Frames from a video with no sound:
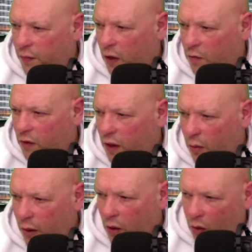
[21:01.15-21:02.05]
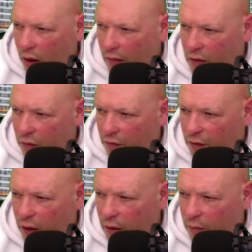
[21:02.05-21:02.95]
Hopefully, we can all have some
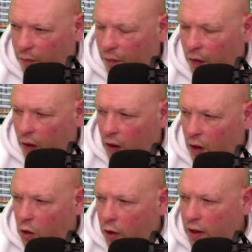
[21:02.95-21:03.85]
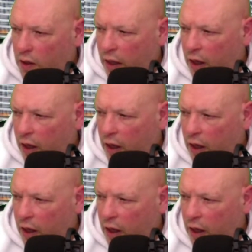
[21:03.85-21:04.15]
fun. Cookie saying,